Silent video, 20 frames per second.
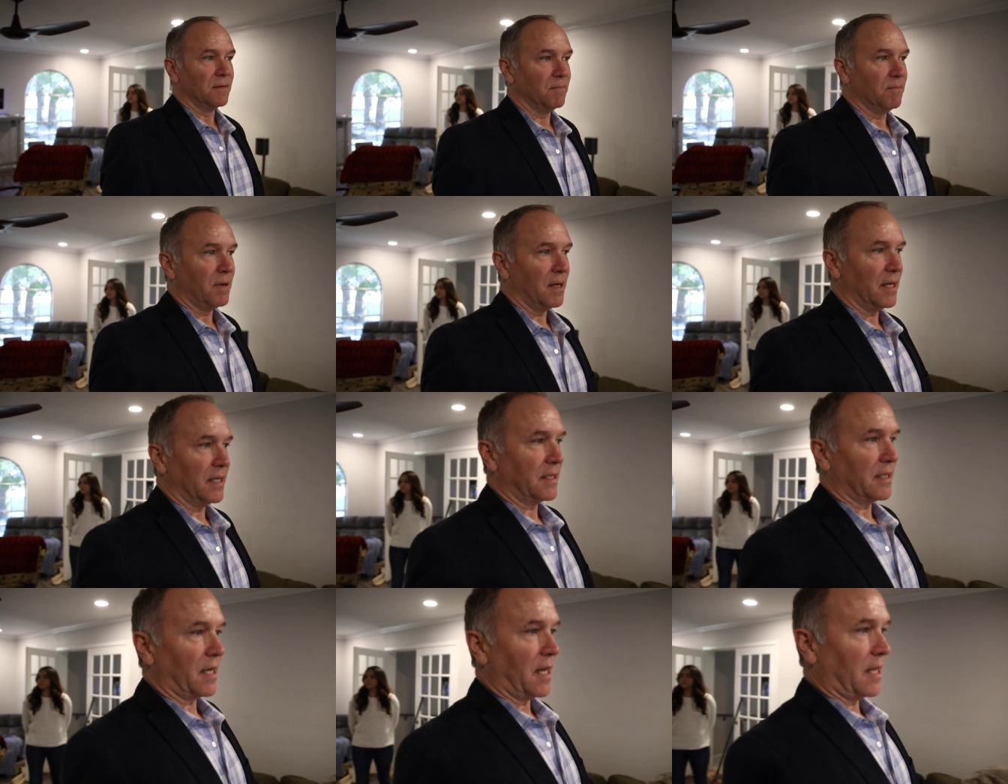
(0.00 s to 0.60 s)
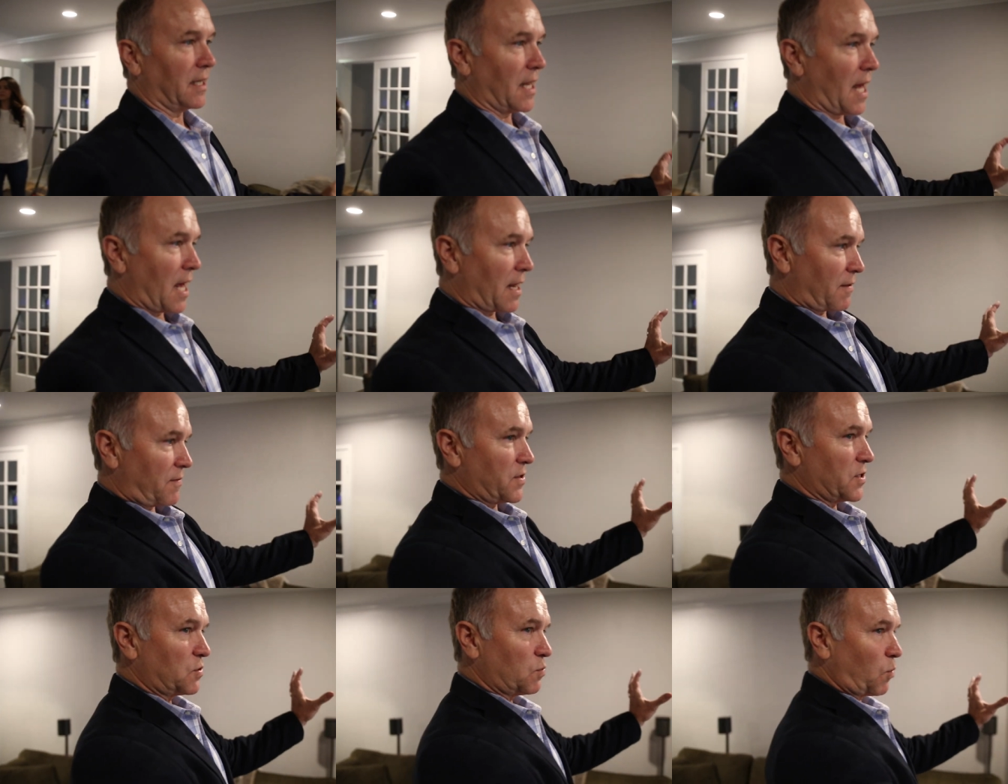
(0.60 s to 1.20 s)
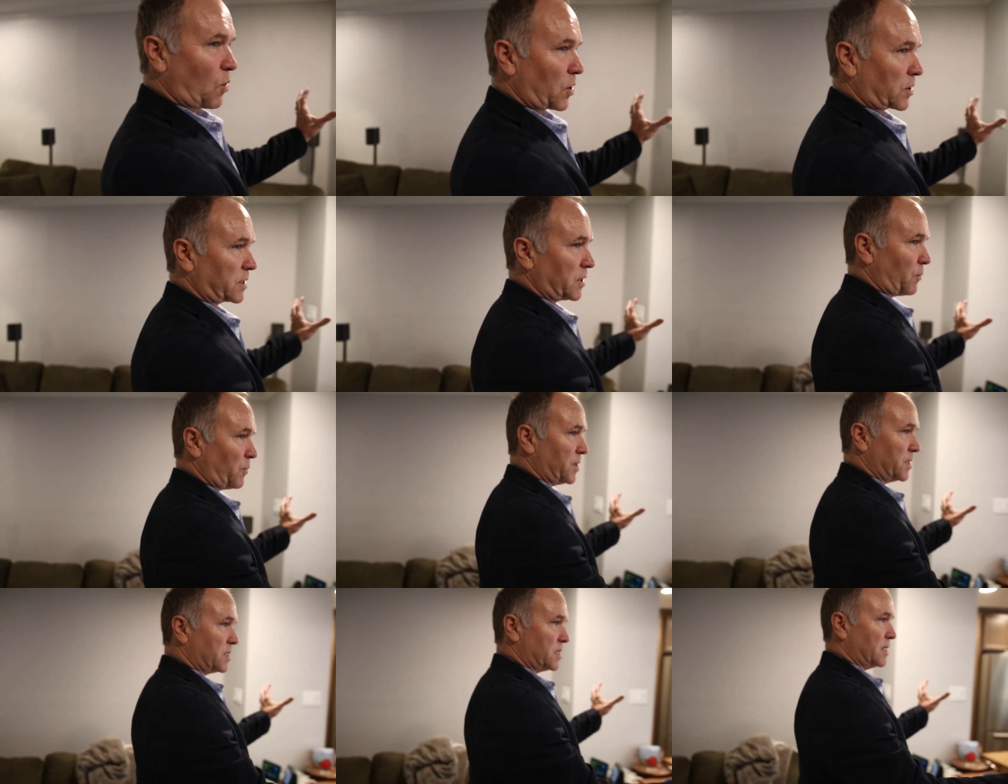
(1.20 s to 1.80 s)
But a lot of this work that
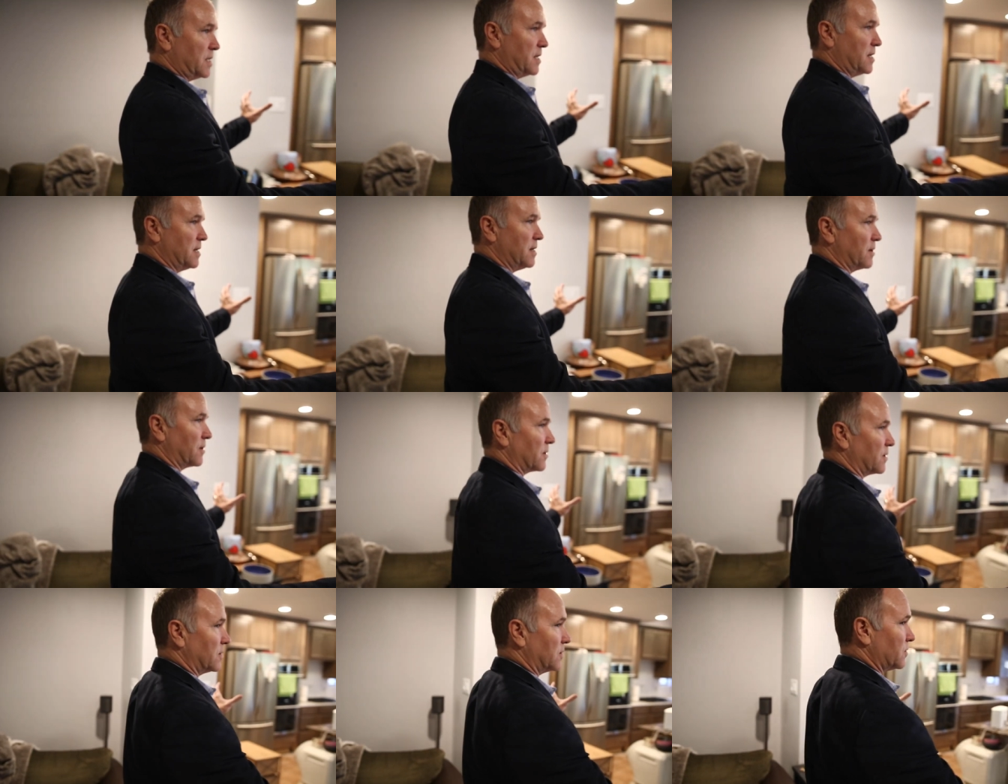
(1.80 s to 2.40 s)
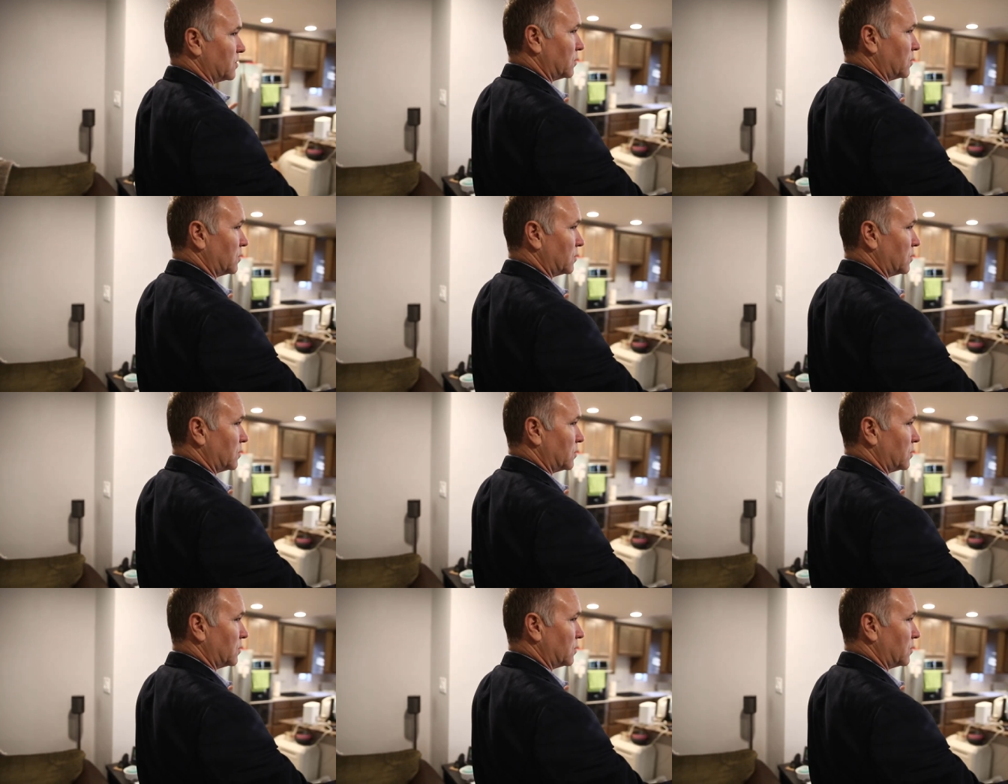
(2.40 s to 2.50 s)
we see here